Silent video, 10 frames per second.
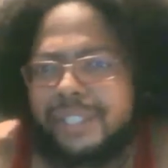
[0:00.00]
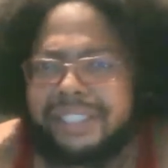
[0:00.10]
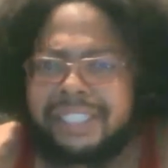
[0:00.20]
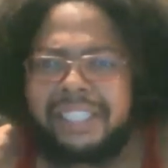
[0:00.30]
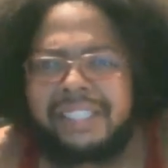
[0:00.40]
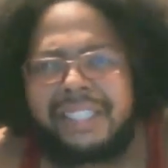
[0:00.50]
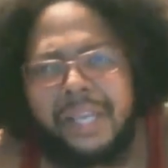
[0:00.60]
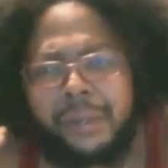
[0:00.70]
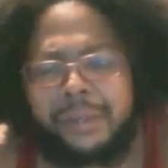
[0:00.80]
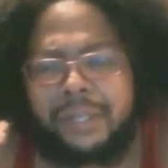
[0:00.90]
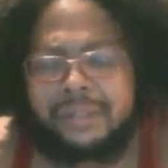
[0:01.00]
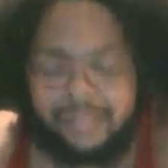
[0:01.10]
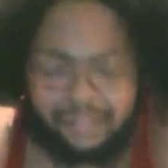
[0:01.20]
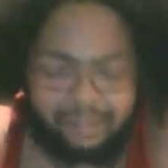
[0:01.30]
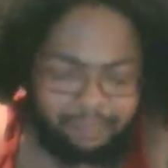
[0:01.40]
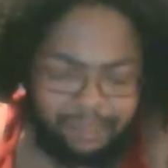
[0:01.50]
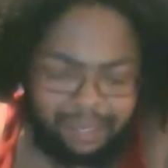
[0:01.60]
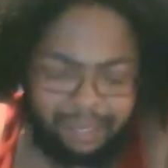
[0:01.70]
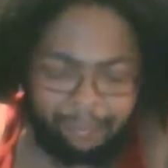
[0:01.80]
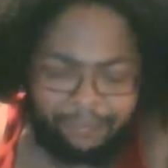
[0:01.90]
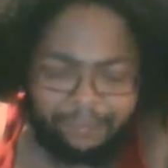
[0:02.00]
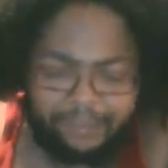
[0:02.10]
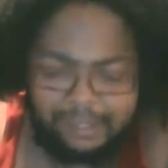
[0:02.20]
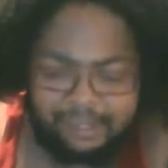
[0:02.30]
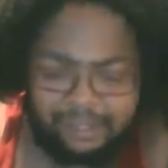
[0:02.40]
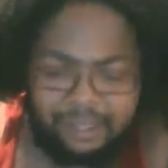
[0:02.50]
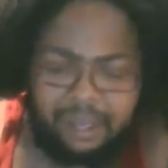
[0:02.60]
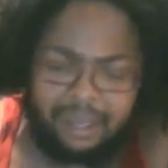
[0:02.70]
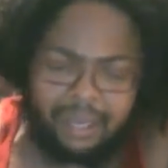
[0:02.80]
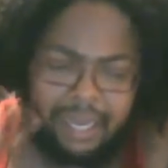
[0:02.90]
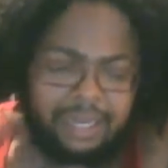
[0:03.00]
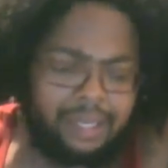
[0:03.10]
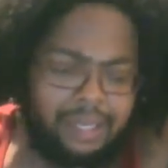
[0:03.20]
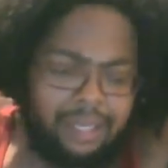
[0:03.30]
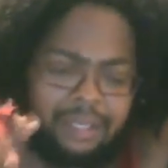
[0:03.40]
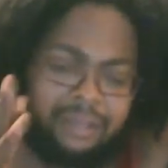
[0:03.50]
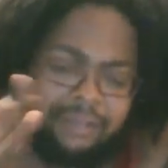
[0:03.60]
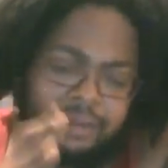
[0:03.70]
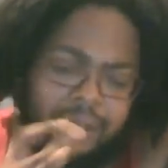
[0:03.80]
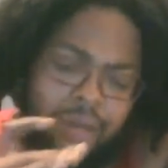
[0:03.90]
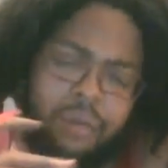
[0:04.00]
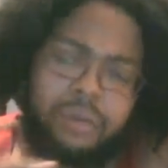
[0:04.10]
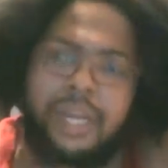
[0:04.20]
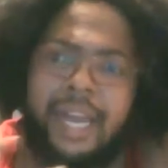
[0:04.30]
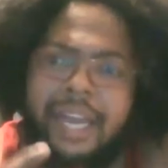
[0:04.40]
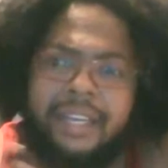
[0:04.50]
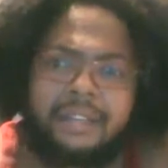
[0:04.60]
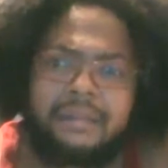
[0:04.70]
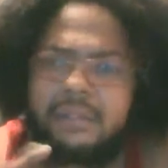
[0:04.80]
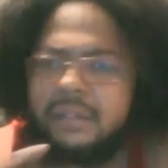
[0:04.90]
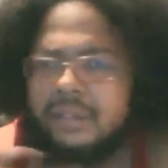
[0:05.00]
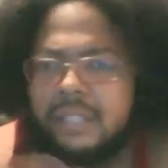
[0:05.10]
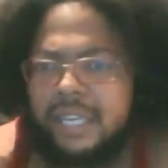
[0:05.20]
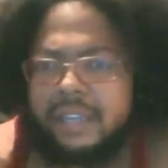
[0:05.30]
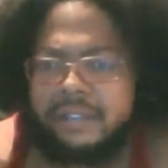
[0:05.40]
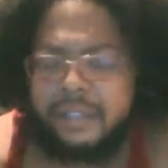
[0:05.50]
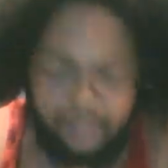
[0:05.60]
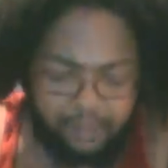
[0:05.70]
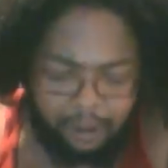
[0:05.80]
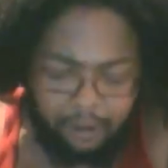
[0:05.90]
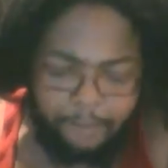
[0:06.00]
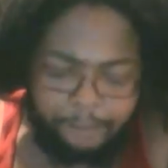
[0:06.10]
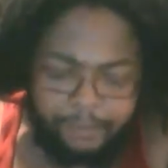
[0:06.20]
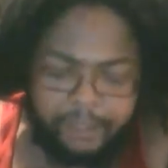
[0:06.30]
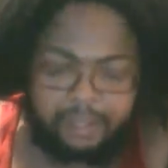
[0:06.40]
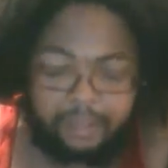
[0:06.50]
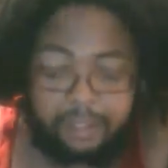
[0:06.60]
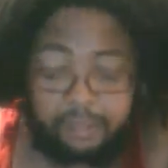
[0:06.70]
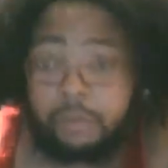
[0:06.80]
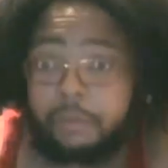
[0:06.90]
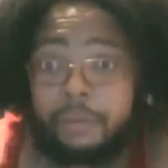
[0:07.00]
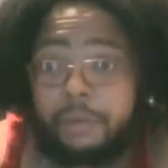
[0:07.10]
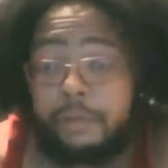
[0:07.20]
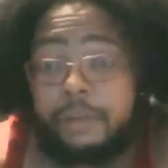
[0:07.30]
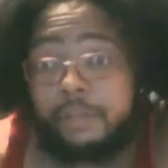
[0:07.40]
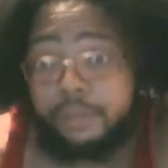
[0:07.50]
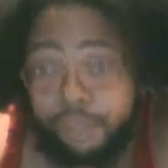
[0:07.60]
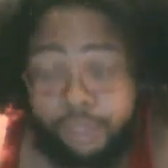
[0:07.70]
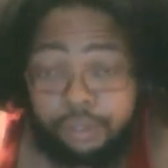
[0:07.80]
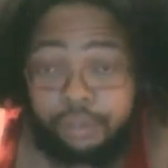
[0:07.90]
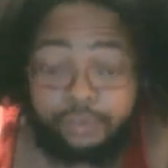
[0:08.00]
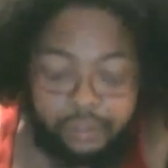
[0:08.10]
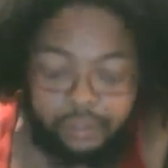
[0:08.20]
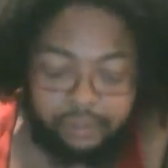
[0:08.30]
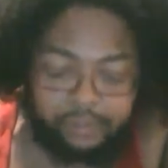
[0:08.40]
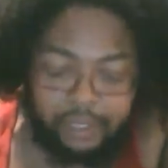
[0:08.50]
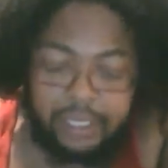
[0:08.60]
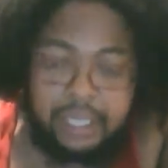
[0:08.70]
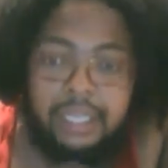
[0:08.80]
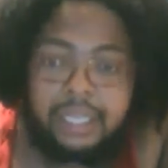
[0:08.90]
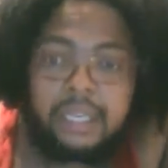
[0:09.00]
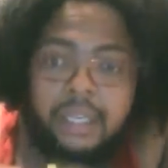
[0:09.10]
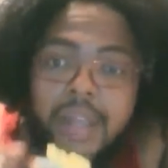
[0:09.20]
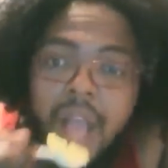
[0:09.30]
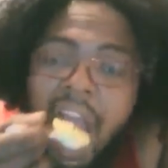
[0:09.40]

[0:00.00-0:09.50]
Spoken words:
It's easy going. My breakfast is kind of like cold, hot kind of thing. And next week will be pretty much more cold than like any heat.